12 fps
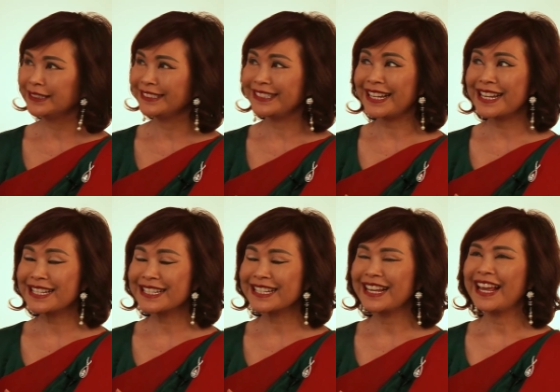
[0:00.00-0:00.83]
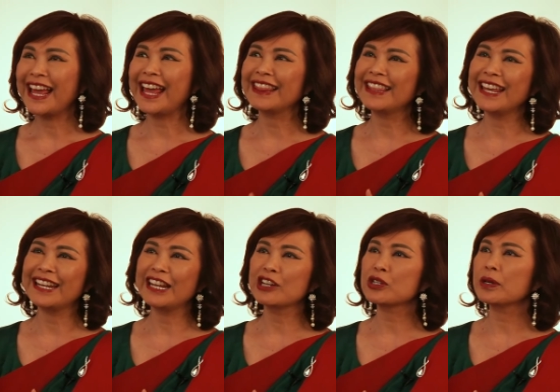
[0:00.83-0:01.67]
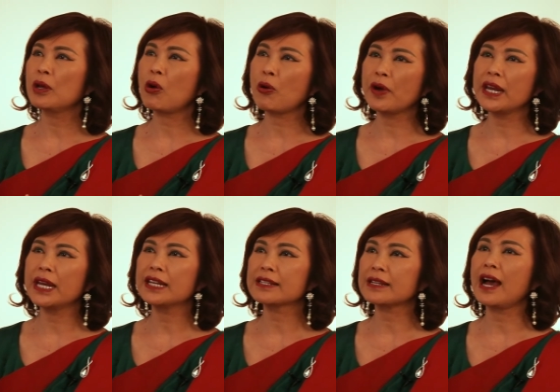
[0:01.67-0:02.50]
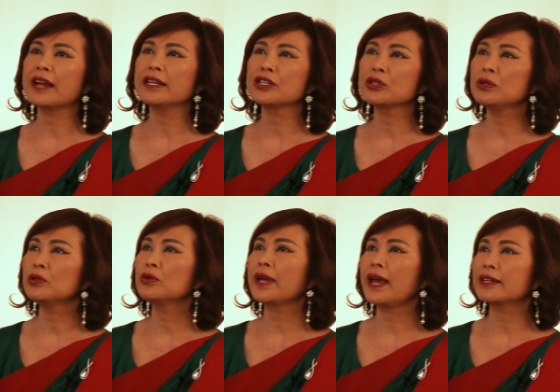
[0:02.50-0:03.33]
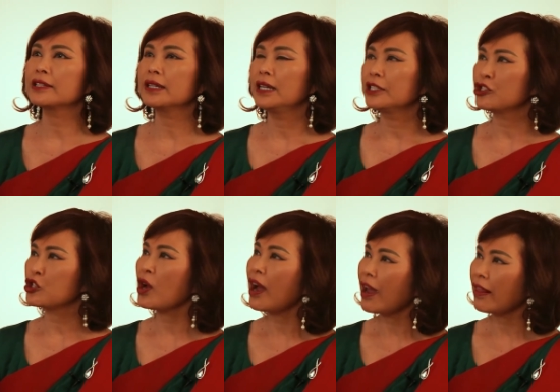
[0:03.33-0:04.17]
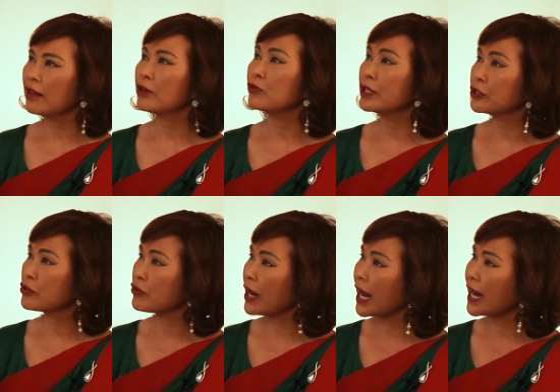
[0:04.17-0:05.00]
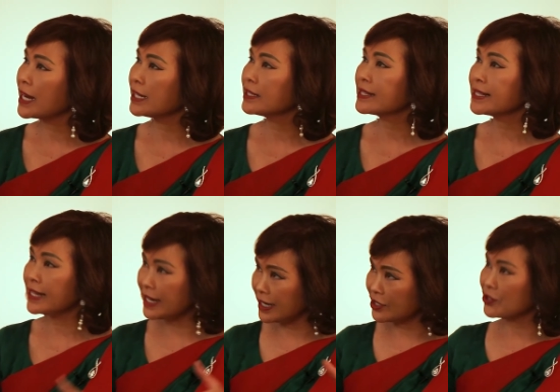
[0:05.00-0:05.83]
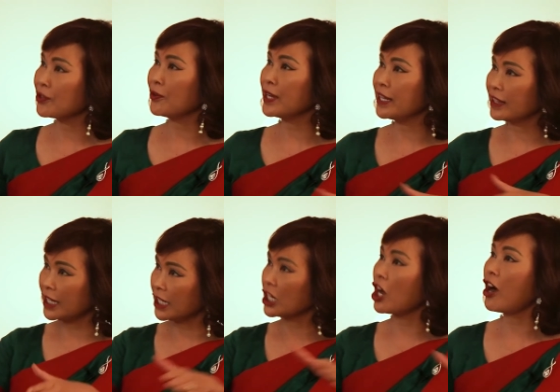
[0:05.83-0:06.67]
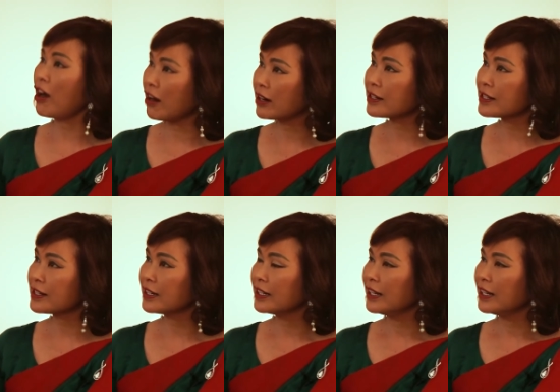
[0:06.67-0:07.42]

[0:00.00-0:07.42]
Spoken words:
Yes, and then they already started to look at child restraint seats, in cars.